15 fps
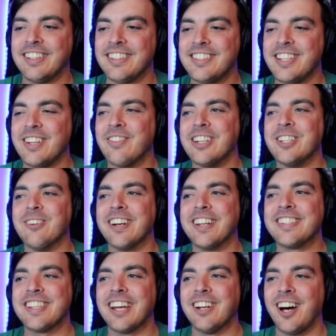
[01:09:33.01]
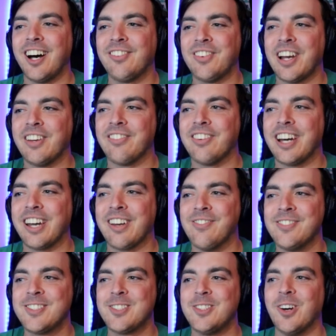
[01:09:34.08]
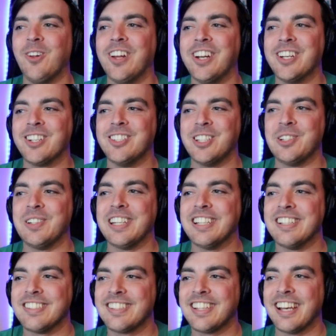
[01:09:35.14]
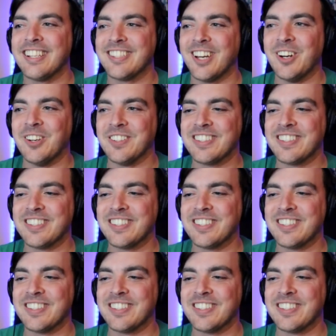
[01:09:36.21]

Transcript: Stephen, do you want to sign off? I've I've stolen your duties. I don't host.